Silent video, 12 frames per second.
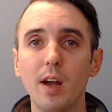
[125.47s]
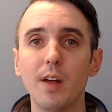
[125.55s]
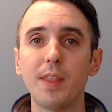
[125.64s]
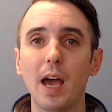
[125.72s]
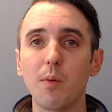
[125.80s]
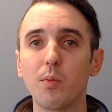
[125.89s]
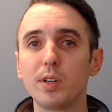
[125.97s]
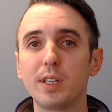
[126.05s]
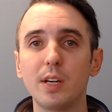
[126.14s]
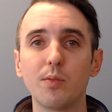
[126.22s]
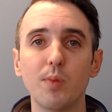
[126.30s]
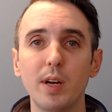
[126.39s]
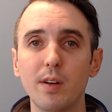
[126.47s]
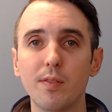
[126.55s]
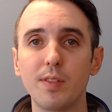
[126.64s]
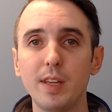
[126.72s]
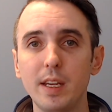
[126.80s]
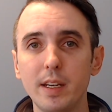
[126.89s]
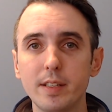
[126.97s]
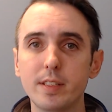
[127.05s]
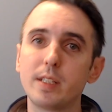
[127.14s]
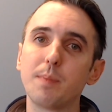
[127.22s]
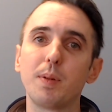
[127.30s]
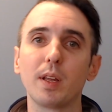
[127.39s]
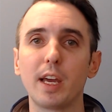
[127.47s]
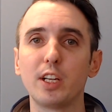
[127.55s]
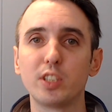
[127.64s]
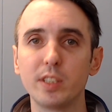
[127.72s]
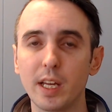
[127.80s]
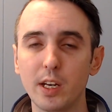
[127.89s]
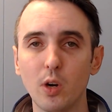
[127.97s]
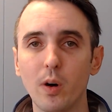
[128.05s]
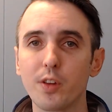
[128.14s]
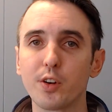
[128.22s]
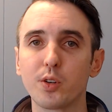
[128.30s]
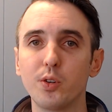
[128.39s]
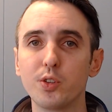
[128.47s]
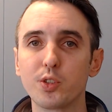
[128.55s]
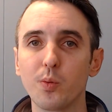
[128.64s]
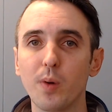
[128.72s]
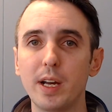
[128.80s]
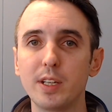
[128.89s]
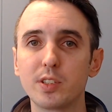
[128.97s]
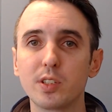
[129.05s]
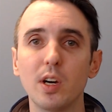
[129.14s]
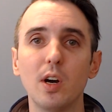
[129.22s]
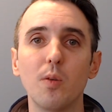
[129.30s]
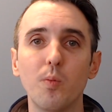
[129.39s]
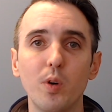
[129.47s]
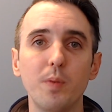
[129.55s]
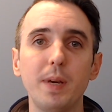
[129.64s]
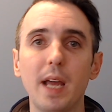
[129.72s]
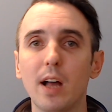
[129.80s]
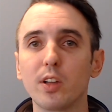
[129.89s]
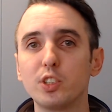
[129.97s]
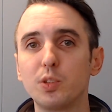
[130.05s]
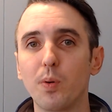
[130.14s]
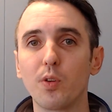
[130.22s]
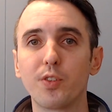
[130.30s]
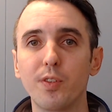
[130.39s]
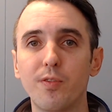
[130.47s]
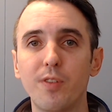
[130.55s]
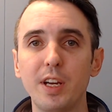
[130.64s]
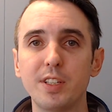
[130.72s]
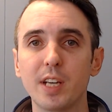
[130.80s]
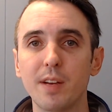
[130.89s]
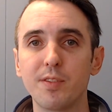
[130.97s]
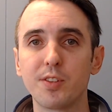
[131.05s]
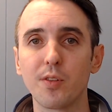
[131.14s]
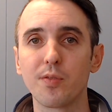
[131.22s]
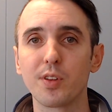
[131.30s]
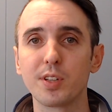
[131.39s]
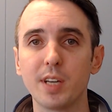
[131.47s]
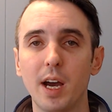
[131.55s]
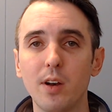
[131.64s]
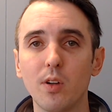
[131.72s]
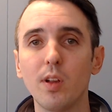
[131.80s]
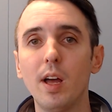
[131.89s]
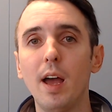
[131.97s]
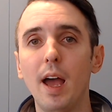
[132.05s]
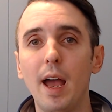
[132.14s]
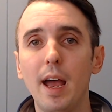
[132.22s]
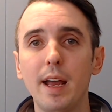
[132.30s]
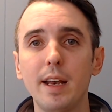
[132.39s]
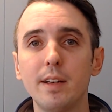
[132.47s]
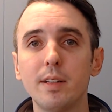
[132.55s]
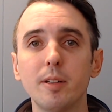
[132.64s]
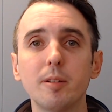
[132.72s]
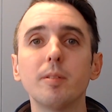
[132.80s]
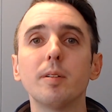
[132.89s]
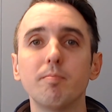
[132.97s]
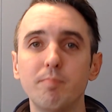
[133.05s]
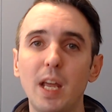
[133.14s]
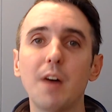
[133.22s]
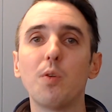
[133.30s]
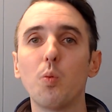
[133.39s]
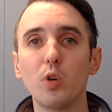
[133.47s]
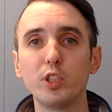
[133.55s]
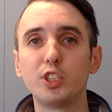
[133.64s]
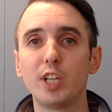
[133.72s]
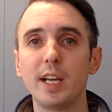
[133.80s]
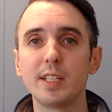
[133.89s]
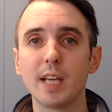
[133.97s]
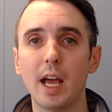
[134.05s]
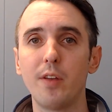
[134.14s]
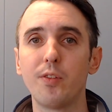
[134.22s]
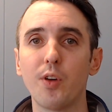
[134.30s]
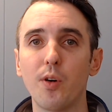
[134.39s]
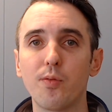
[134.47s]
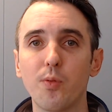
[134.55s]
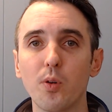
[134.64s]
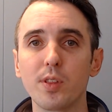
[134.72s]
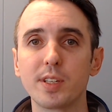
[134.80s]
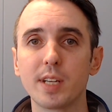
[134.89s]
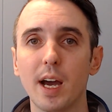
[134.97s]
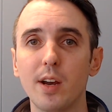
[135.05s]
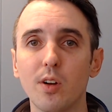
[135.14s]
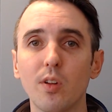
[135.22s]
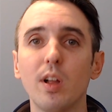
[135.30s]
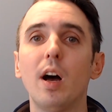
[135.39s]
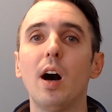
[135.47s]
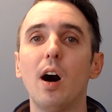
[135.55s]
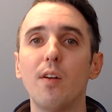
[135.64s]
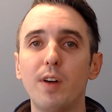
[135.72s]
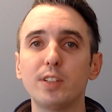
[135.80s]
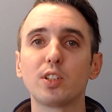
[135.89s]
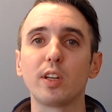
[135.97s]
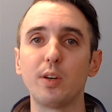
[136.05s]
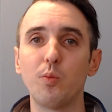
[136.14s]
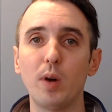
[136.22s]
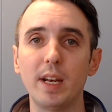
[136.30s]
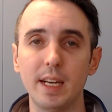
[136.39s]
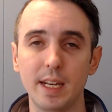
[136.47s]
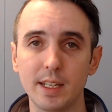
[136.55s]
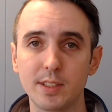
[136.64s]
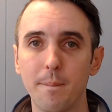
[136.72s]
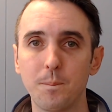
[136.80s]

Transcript: That would get rid of the stipulation that no other cruiserweights would be eligible to face Enzo for the title, and Neville would chase Enzo for the title, eventually winning it.